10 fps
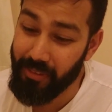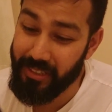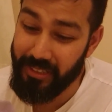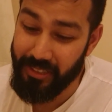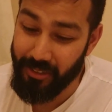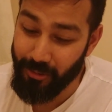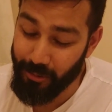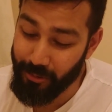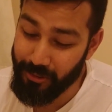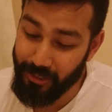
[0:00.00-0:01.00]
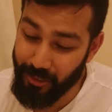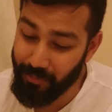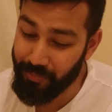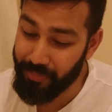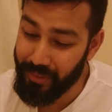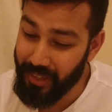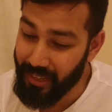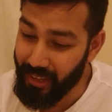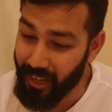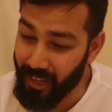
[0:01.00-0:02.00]
This is an awesome
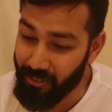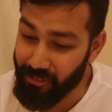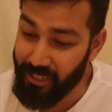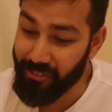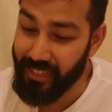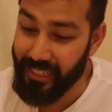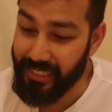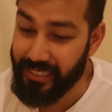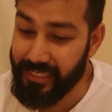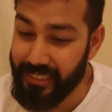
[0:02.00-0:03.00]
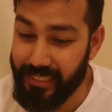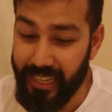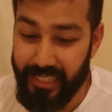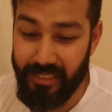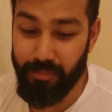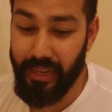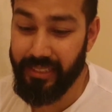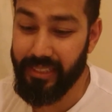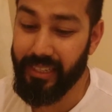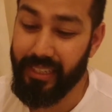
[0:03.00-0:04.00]
re-release that's
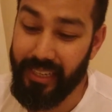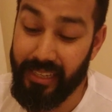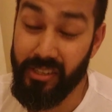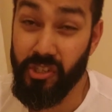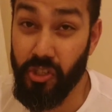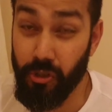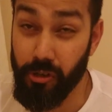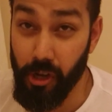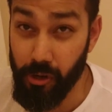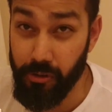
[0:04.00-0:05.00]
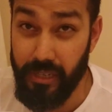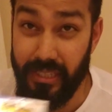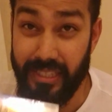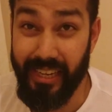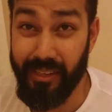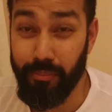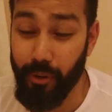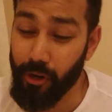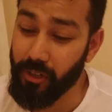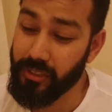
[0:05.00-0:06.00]
basically a digital code inside a
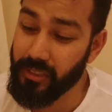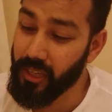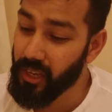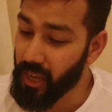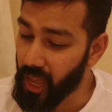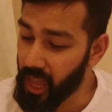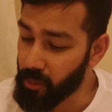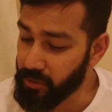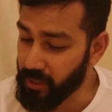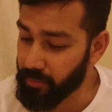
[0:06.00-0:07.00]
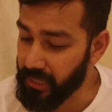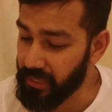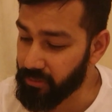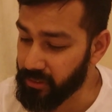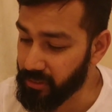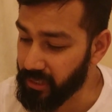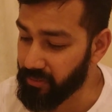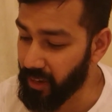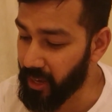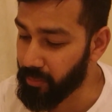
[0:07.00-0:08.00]
box, which I believe was only
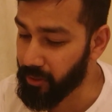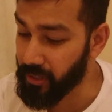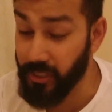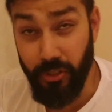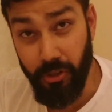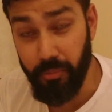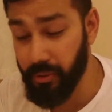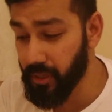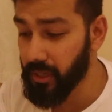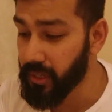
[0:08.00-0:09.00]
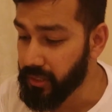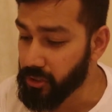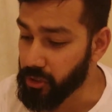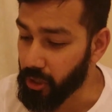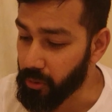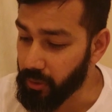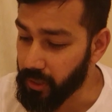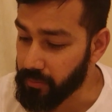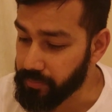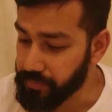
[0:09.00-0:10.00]
available in Europe.
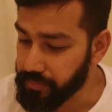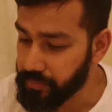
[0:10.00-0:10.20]
So